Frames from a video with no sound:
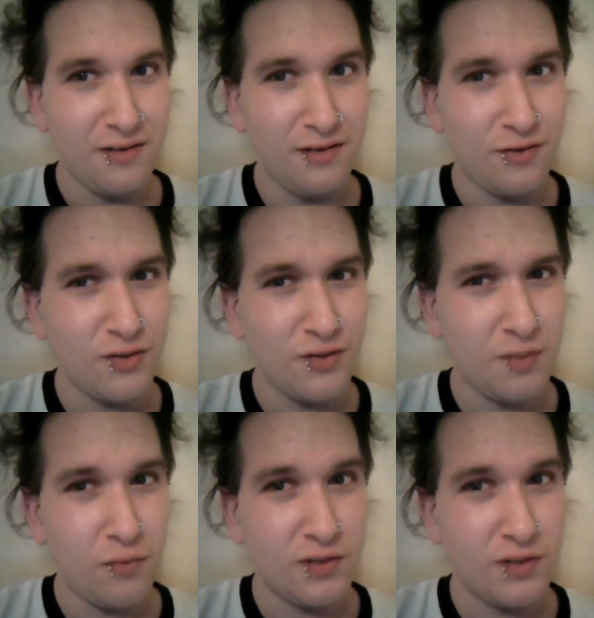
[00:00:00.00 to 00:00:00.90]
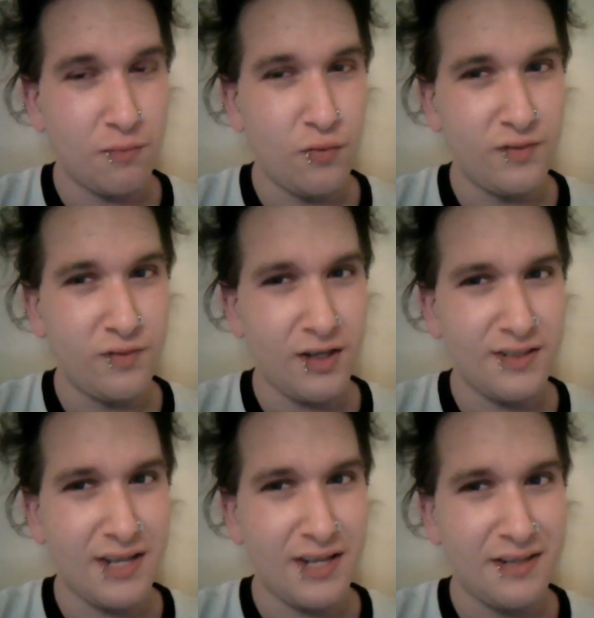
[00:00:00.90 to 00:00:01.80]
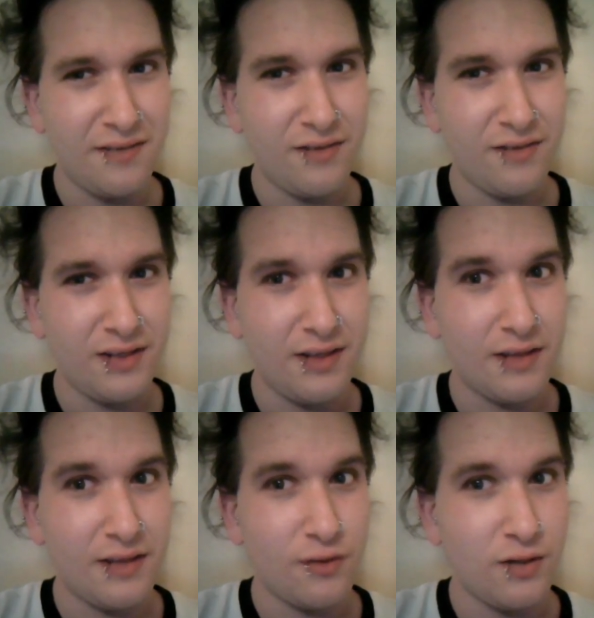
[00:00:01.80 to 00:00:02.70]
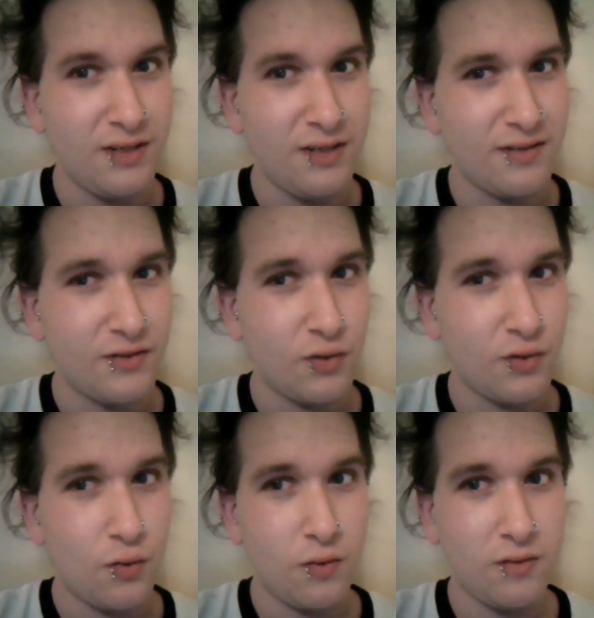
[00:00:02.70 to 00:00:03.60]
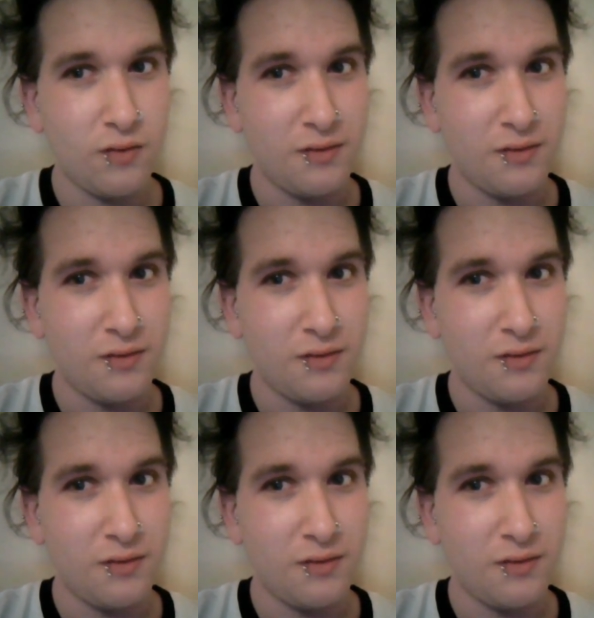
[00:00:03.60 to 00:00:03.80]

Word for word: you're supposed to prove to us scientifically that there is a soul,